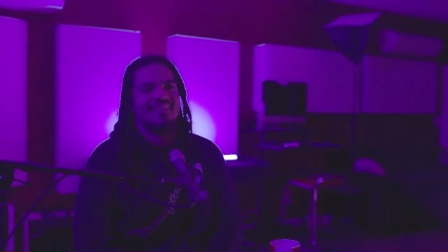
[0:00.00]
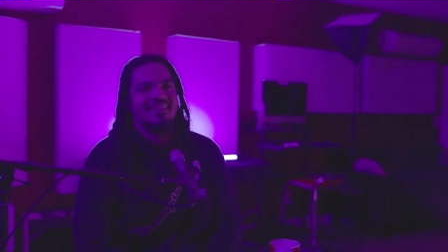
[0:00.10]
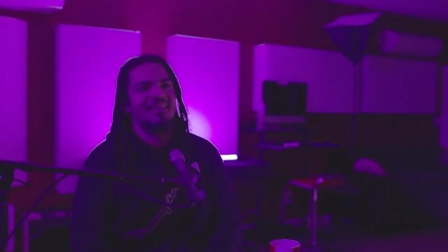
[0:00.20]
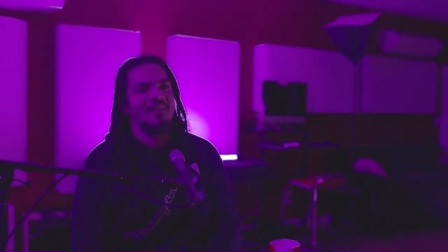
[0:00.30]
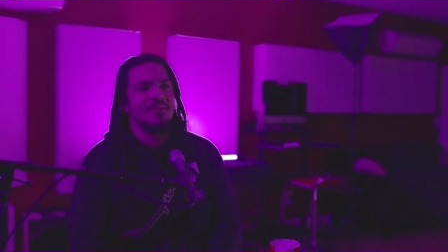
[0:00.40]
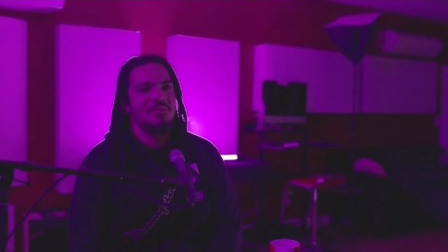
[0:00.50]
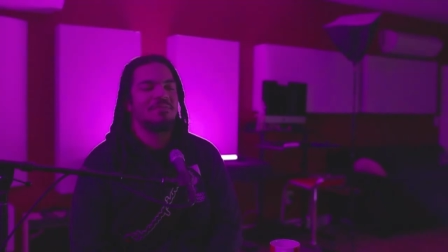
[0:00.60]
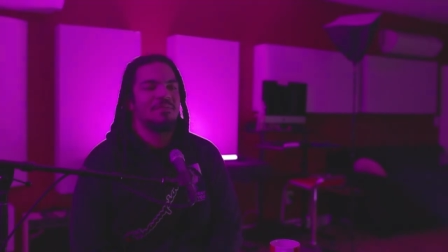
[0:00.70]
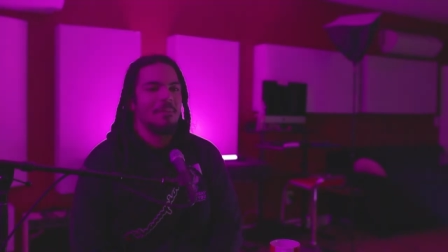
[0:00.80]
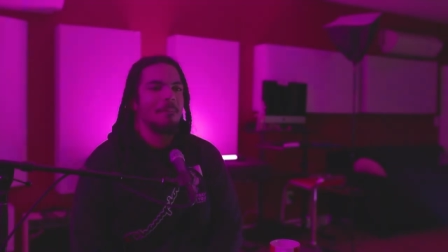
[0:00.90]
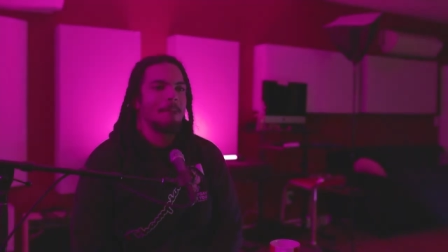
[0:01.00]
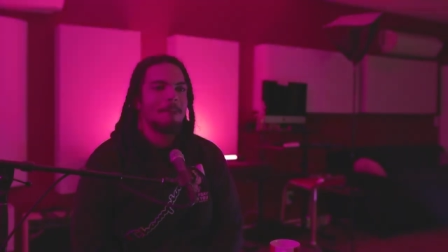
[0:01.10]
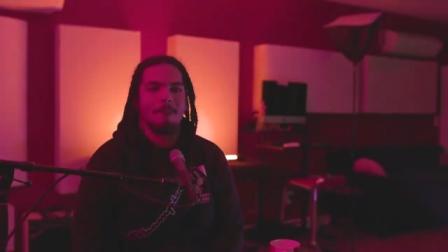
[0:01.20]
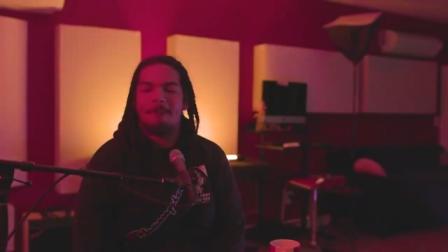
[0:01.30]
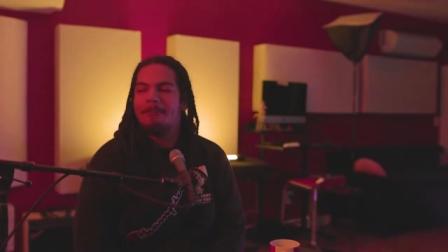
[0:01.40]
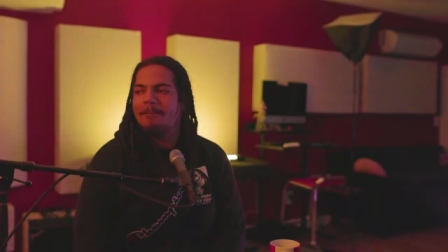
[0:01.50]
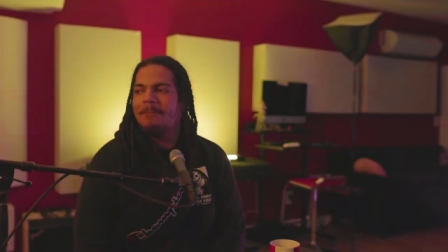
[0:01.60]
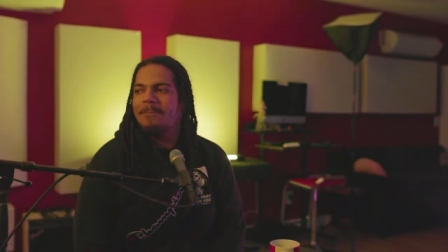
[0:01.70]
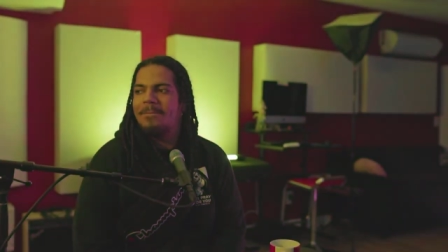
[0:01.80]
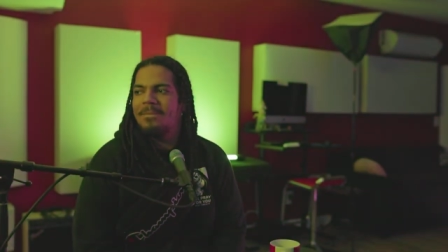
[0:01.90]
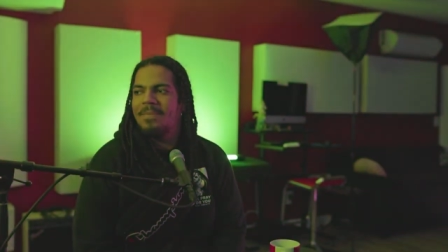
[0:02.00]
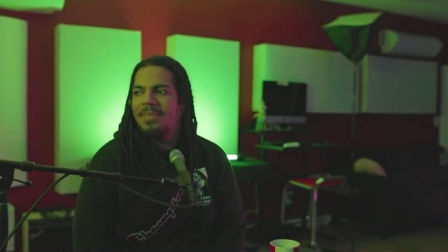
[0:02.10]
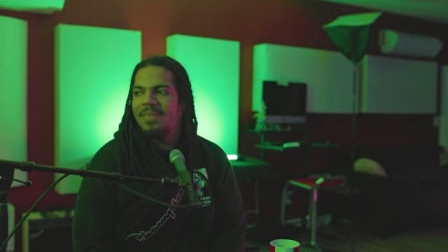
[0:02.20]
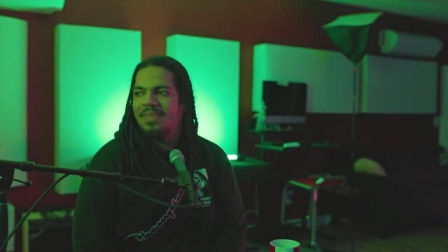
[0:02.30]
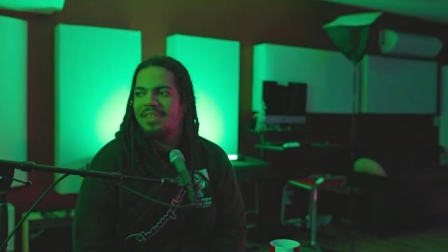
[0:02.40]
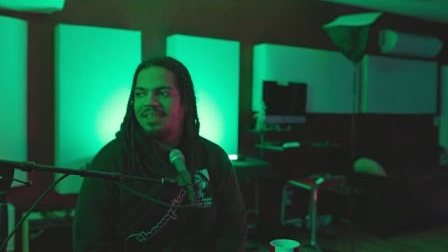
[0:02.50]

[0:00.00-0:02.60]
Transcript: okay. Yeah, so no If you do get the monkey, I'm